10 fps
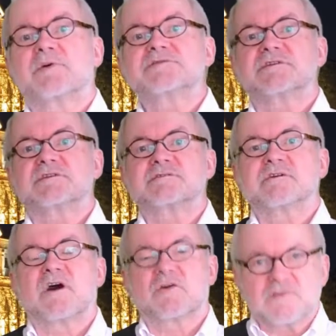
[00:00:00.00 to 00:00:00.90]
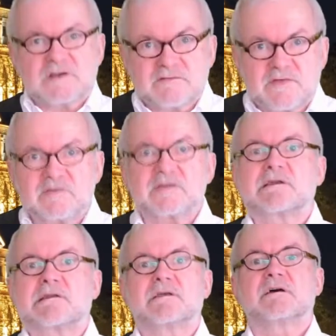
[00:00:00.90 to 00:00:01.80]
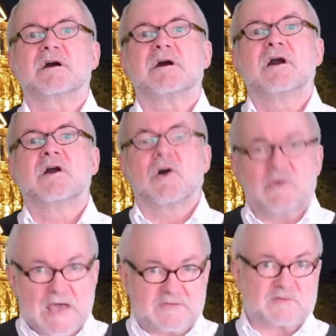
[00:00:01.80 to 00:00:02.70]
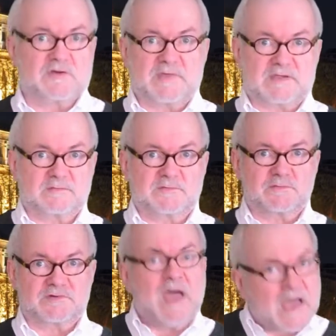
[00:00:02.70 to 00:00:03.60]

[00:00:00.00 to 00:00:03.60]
budget are really very clear on how they're going to make them do it.